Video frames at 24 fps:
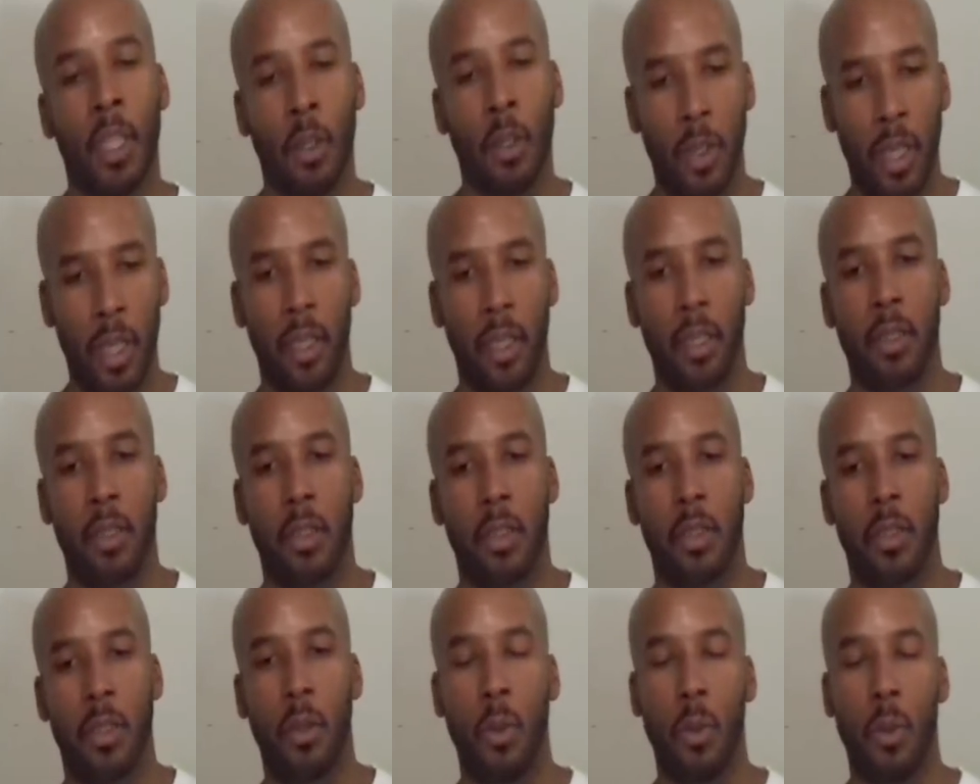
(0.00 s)
Okay,
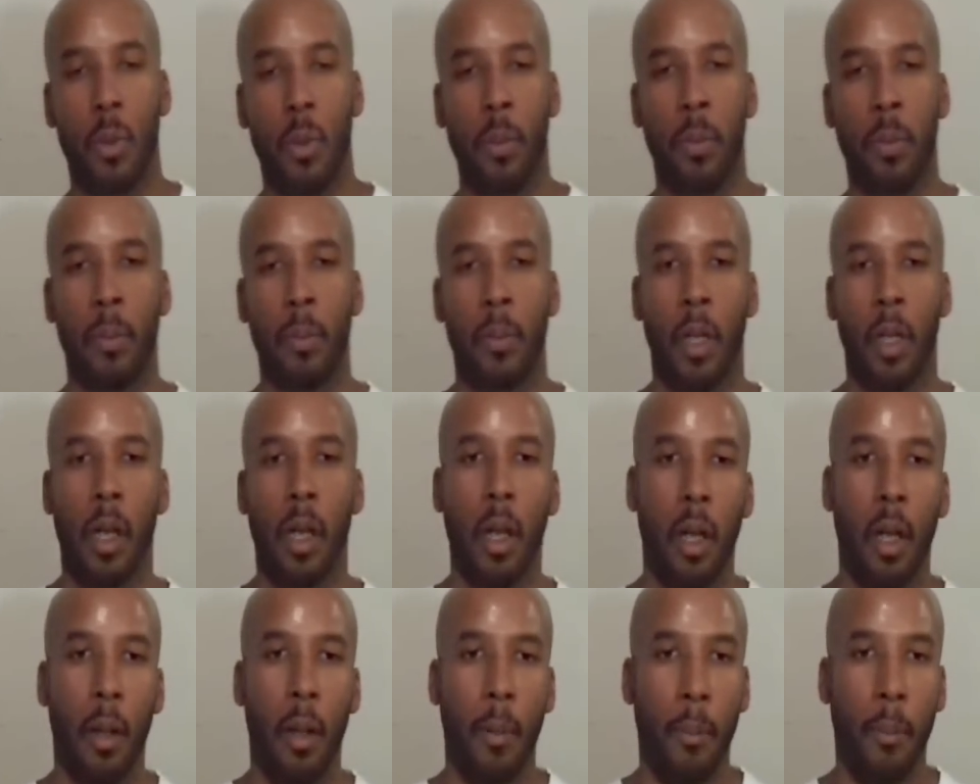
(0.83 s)
so
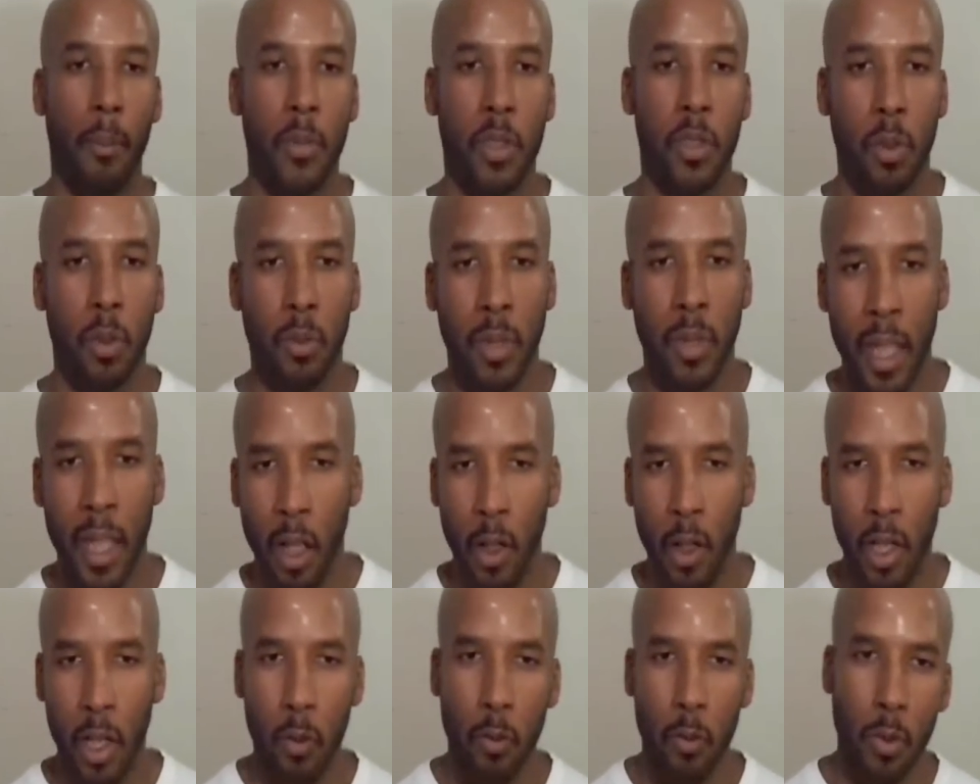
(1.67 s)

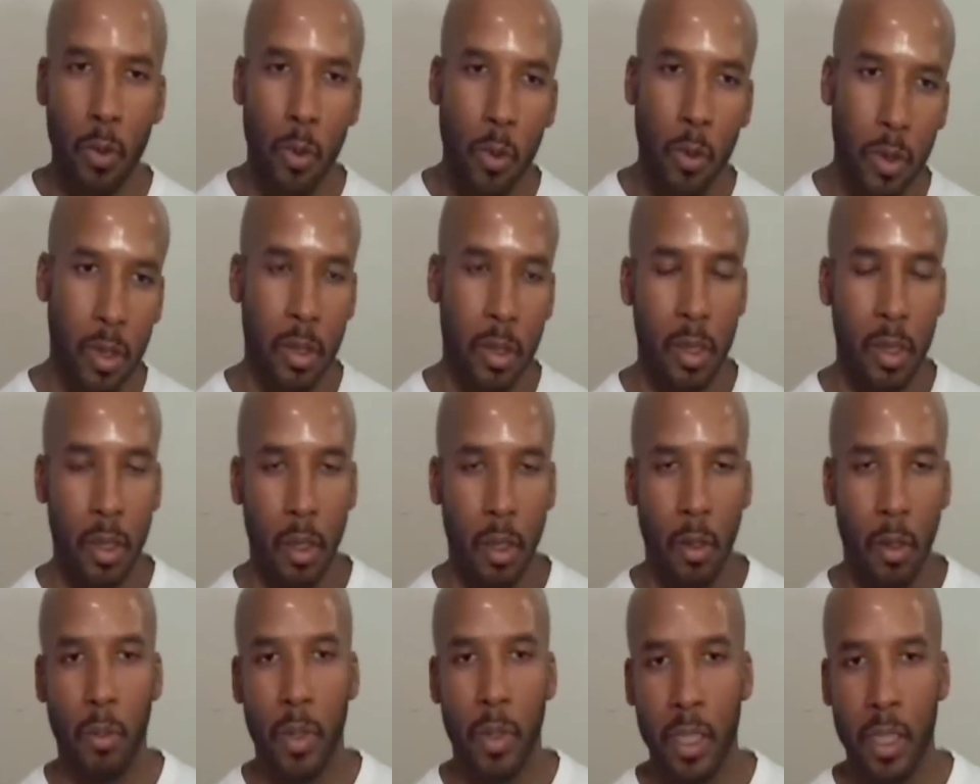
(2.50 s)
now Heru's,
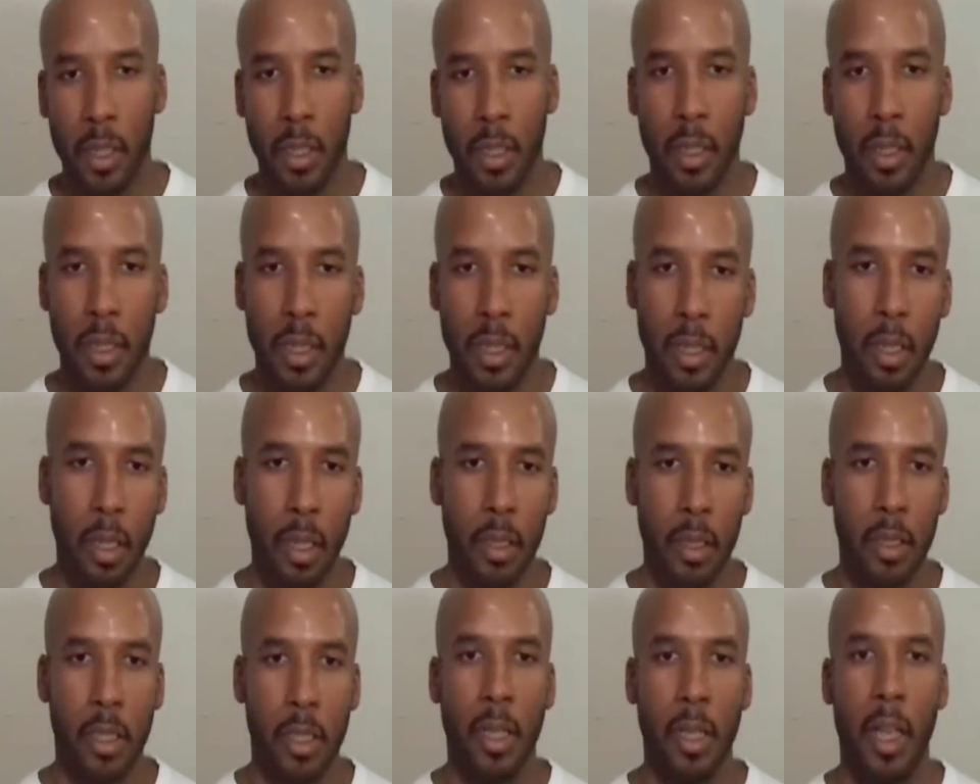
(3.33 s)
he's a
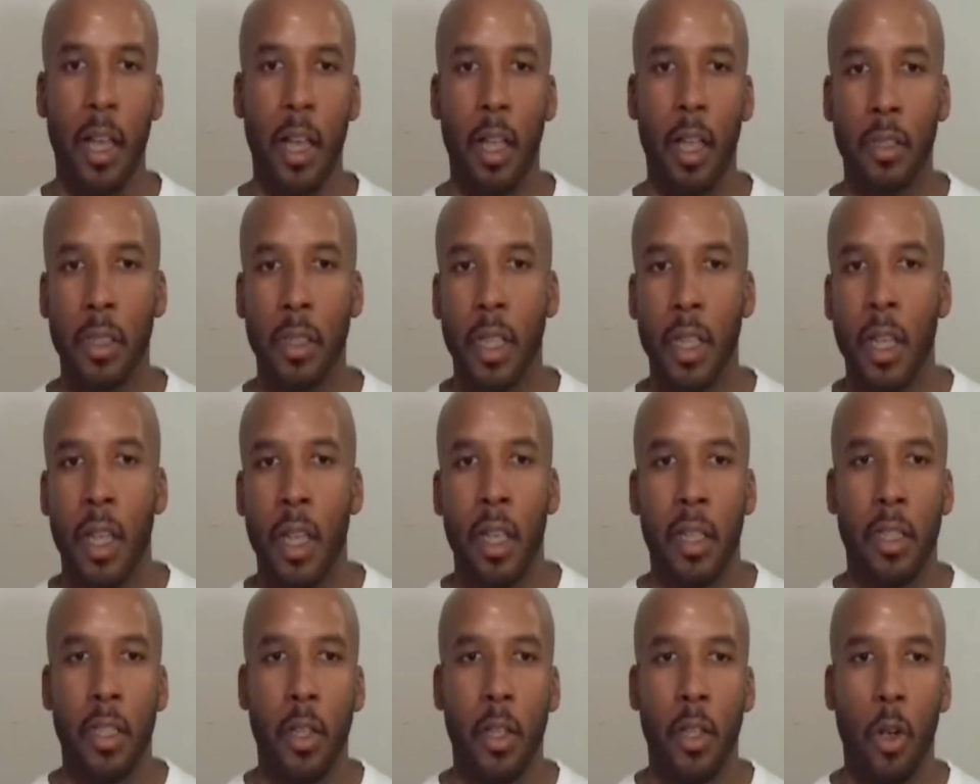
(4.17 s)
young child.
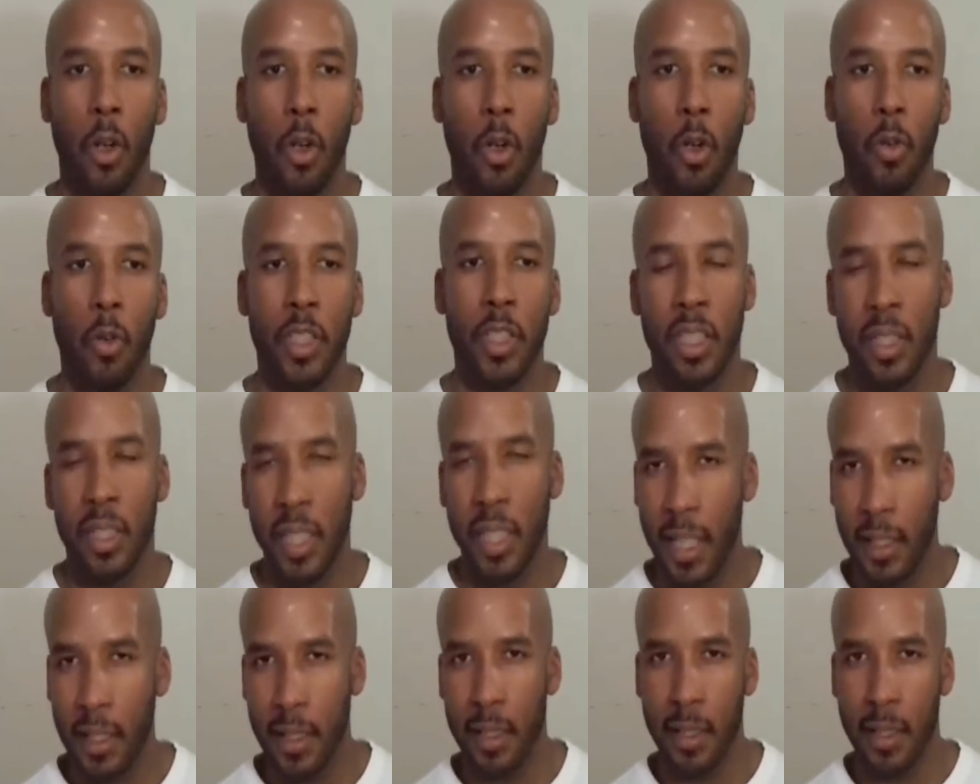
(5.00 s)
Set